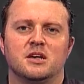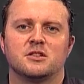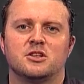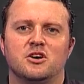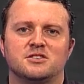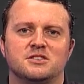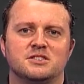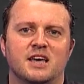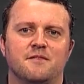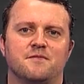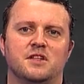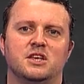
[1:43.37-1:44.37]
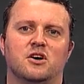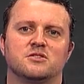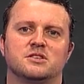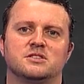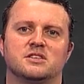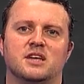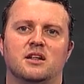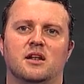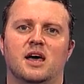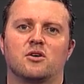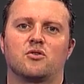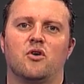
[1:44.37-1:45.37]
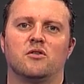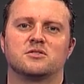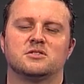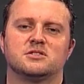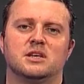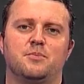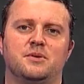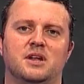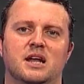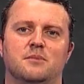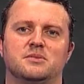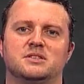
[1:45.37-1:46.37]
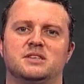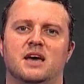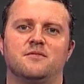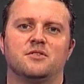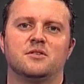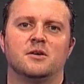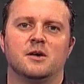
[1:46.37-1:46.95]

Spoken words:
Thurston's out for the Aussies, so that'll allow Cronk to slip into number 7,